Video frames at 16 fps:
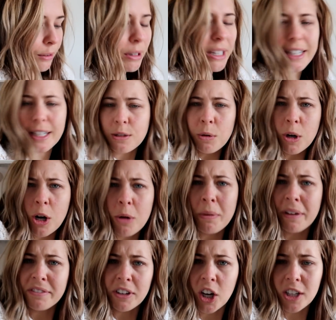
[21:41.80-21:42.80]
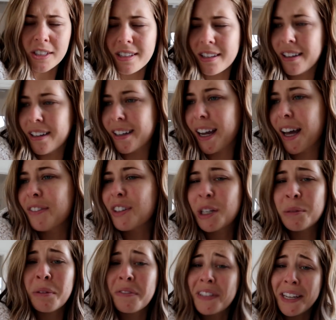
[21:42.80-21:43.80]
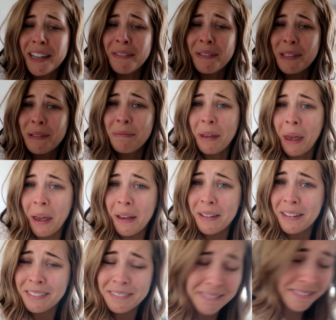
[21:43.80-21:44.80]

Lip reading: I really need to work on my vase and have a cup of tea with some cake.